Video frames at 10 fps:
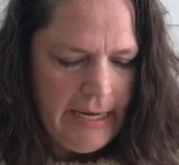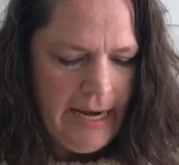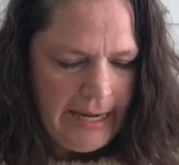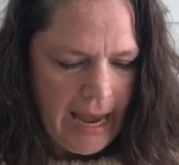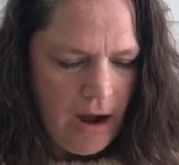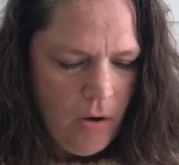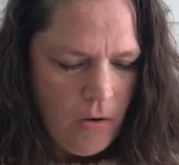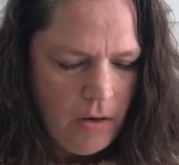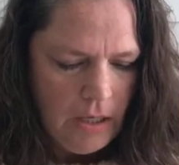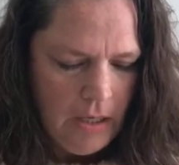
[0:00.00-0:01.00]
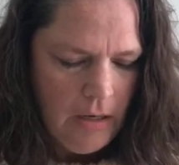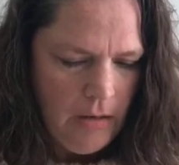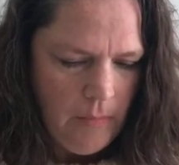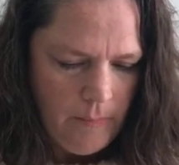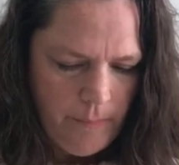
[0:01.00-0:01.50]
take out
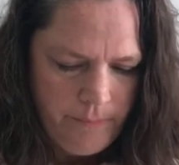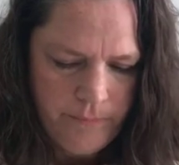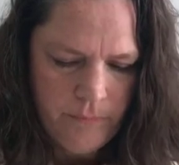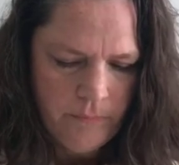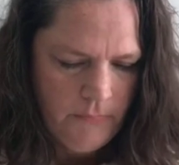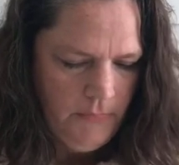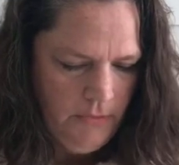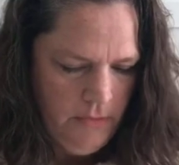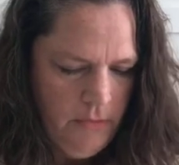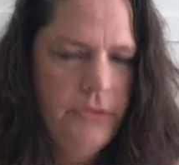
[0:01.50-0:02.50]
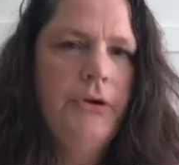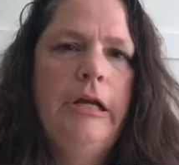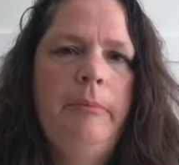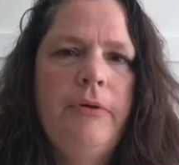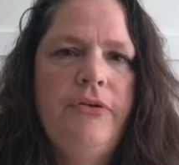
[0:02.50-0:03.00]

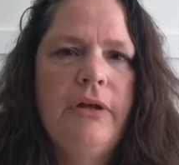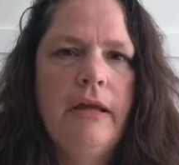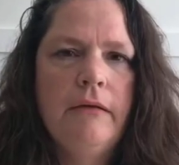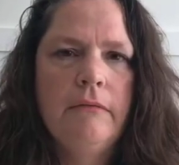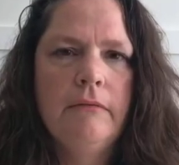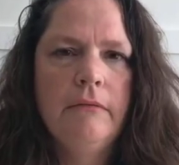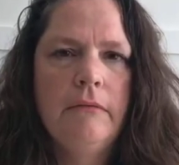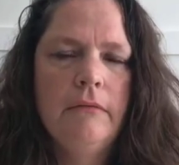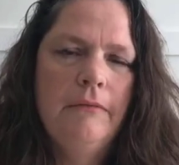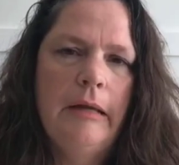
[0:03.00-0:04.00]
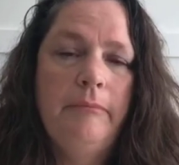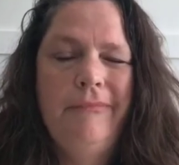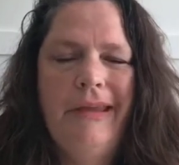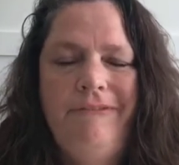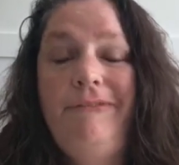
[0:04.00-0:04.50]
30%.
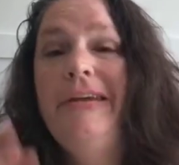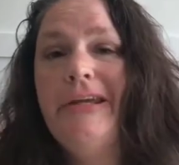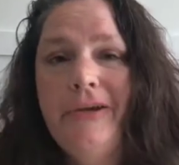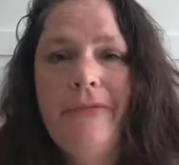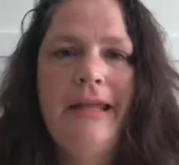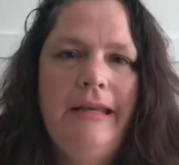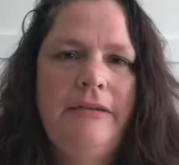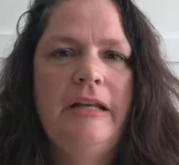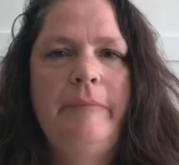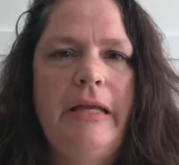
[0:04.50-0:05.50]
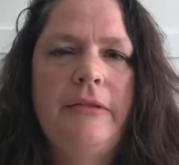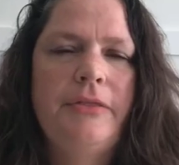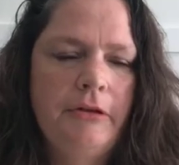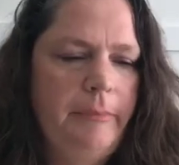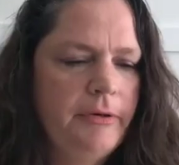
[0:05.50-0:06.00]
They figure that he's going to be in the
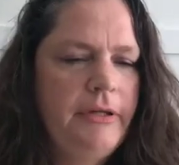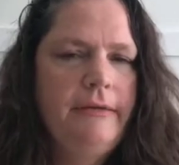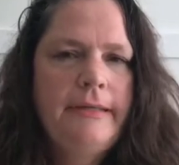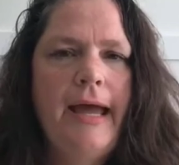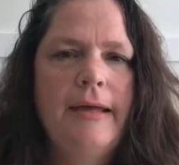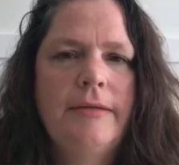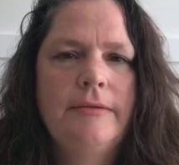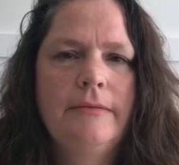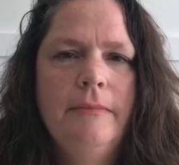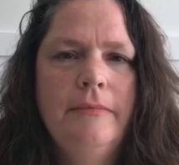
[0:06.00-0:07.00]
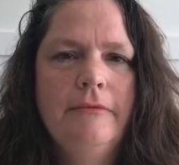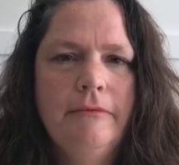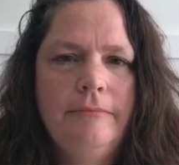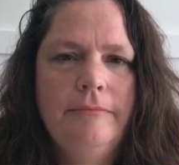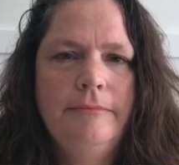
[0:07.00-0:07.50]
30% tax
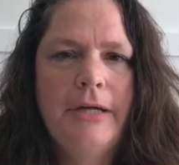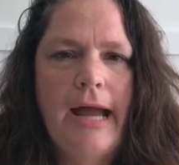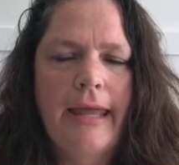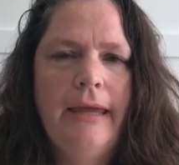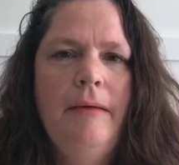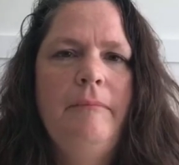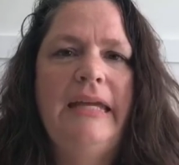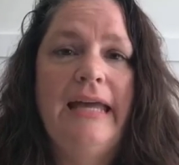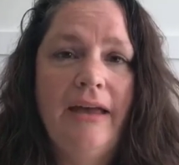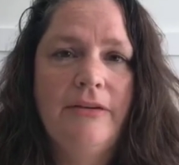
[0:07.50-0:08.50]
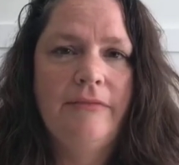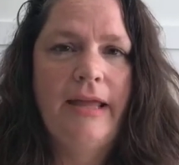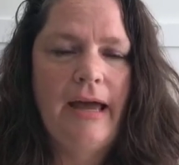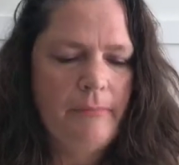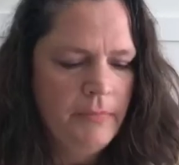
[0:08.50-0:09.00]
bracket because of
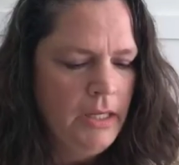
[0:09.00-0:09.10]
that.